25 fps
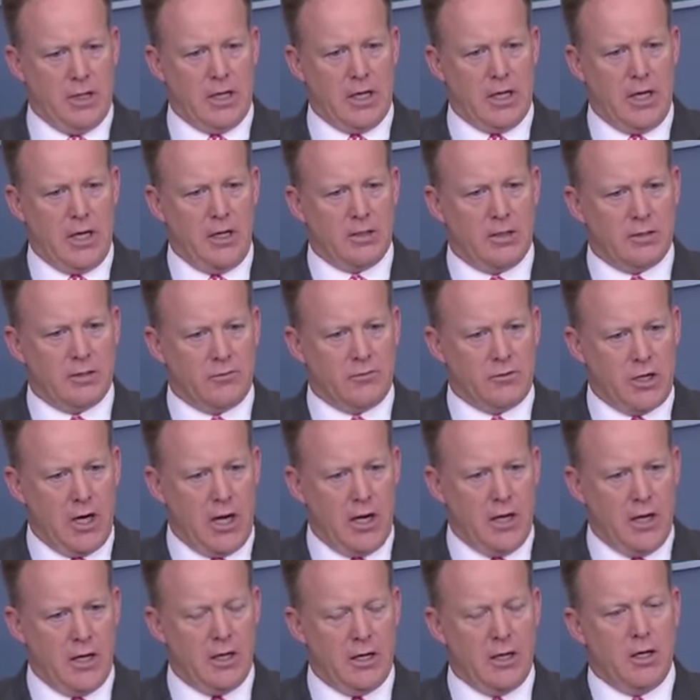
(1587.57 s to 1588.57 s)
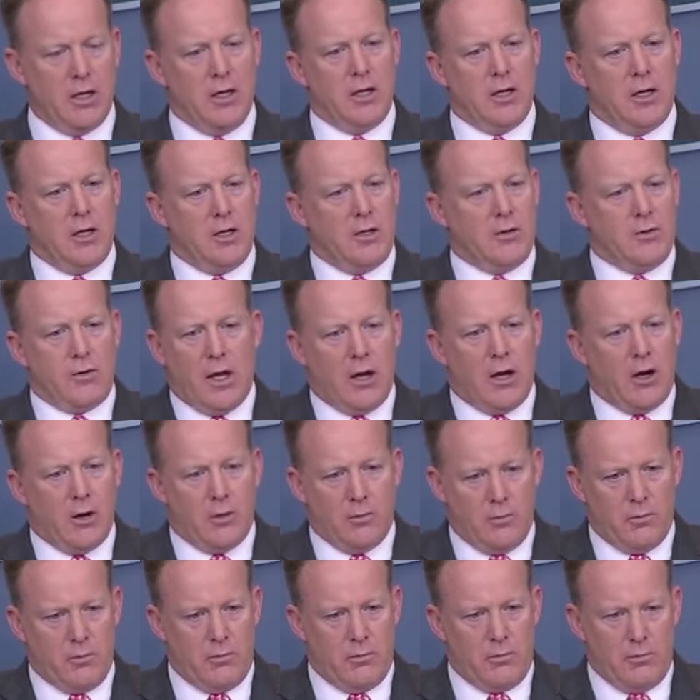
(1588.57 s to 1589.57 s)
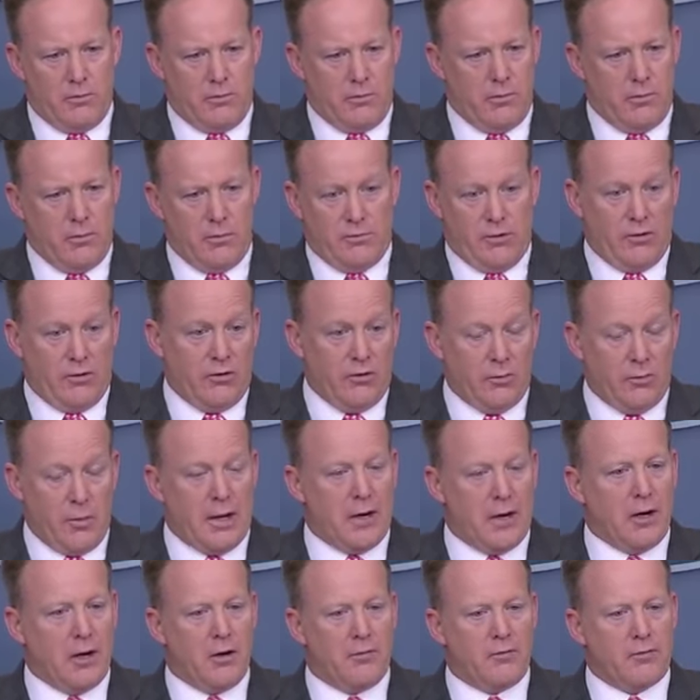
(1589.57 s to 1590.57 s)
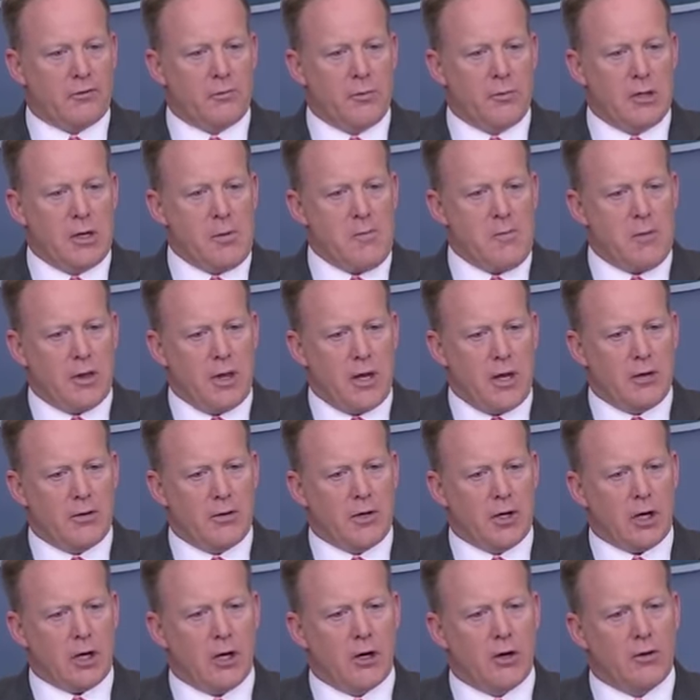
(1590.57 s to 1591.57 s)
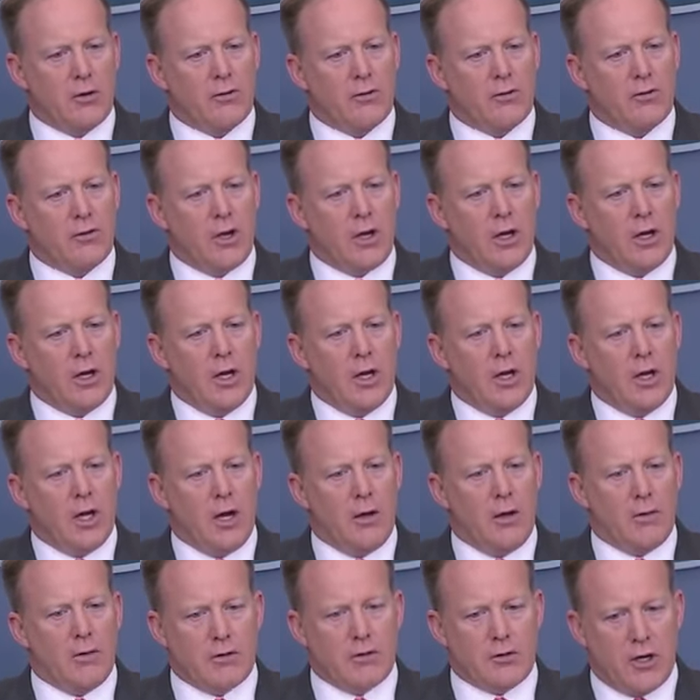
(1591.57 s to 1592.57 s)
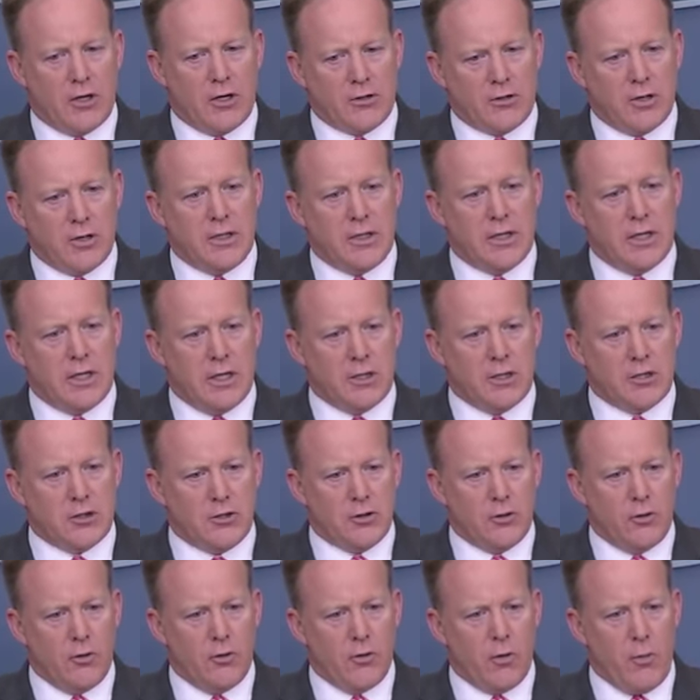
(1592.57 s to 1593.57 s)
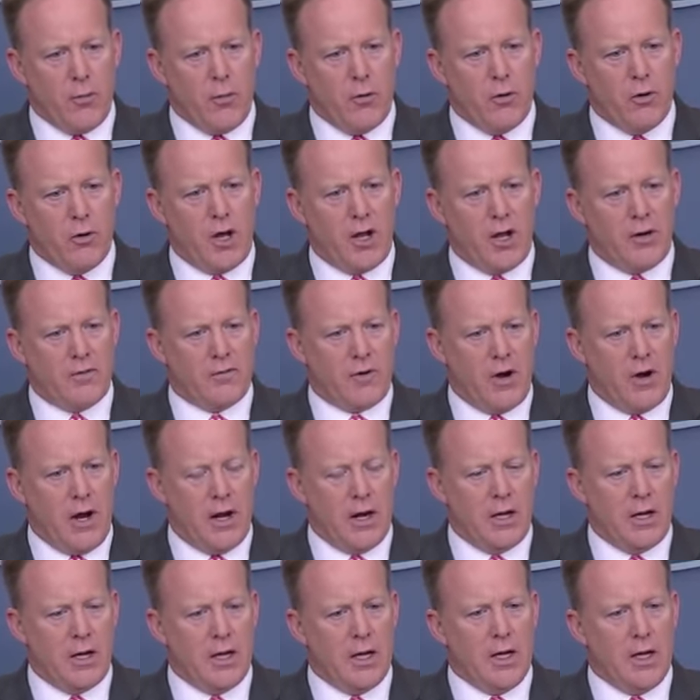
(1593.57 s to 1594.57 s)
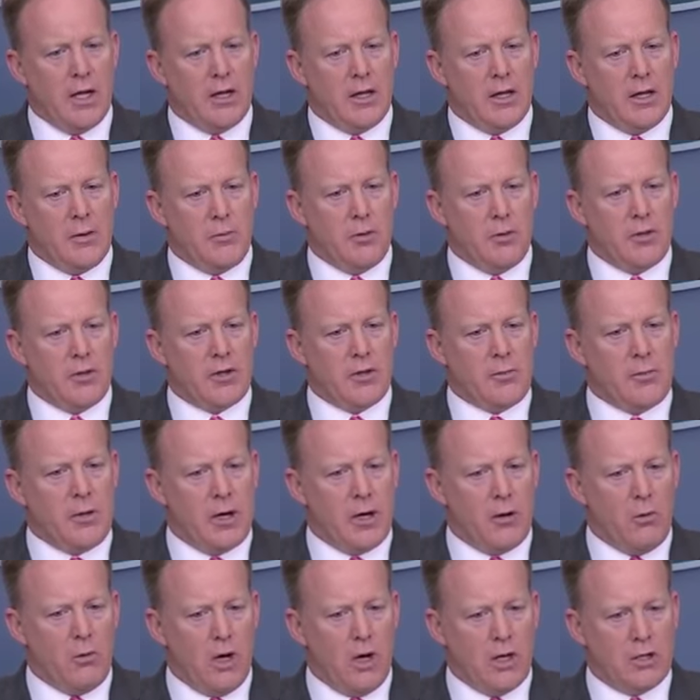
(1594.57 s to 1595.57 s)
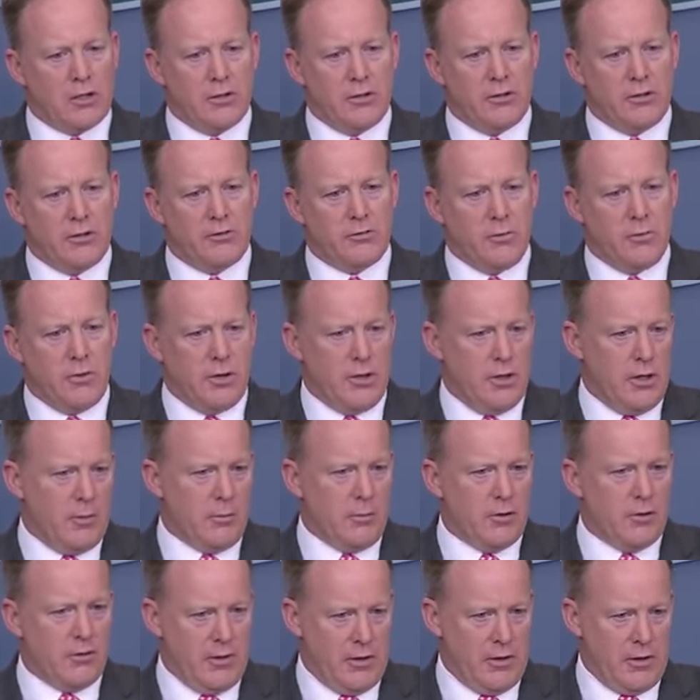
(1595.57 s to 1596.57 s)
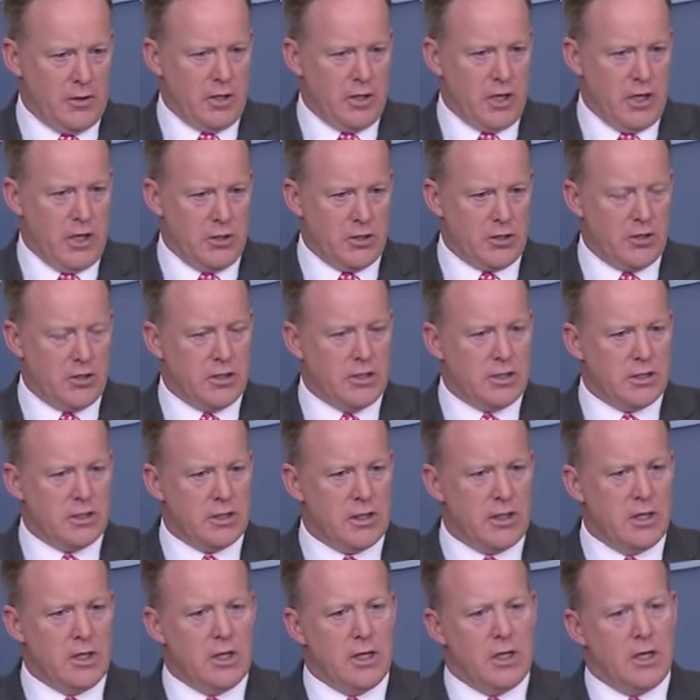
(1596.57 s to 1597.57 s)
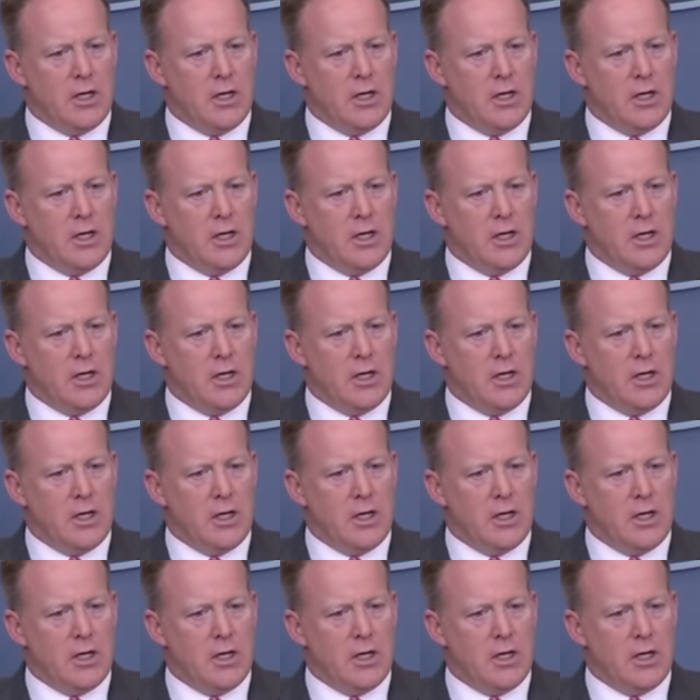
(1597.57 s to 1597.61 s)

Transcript: In the case of China, they aren't, since he's been in office, manipulating their currency. Uh, the Treasury did issue a report on Friday that put them on a watch list with a number of other countries.